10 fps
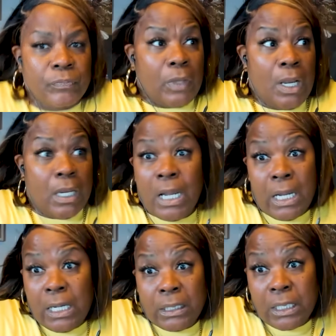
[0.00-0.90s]

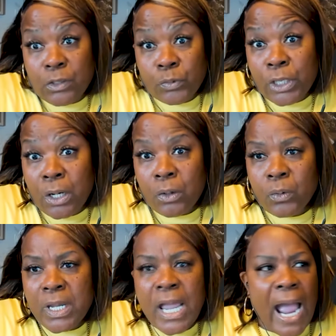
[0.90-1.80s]
I don't know.
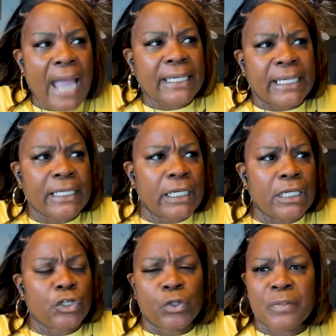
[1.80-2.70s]
I get
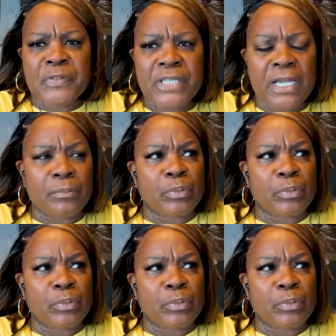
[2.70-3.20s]
it. You're upset